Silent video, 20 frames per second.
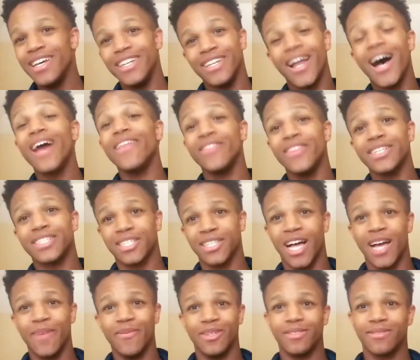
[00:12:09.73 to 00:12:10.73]
Not in this
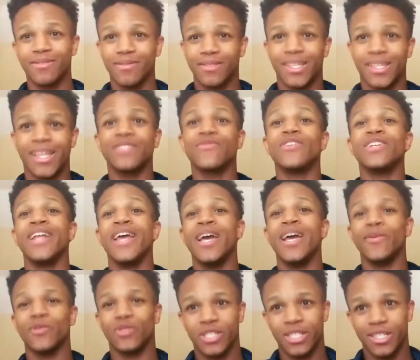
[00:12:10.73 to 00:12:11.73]
climate. That's for damn
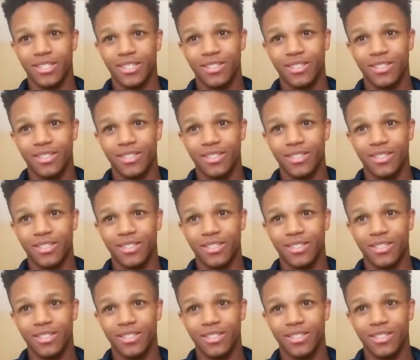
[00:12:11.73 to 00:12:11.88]
sure.